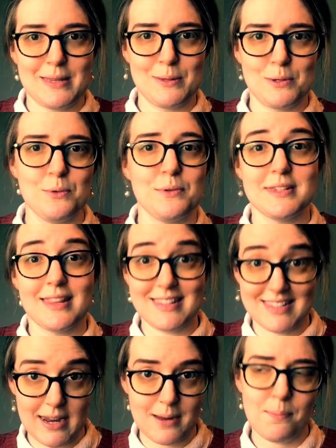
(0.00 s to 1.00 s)
and the tools and the
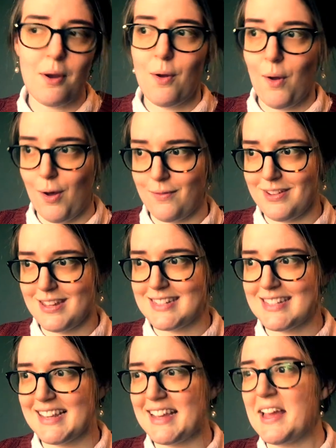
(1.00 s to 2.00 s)
setup,
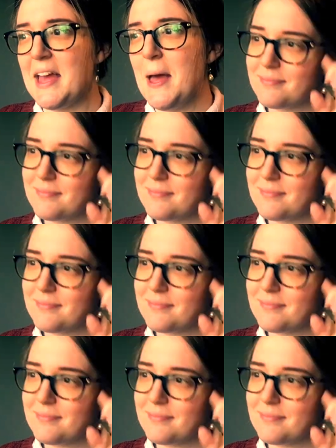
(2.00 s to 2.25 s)
obviously.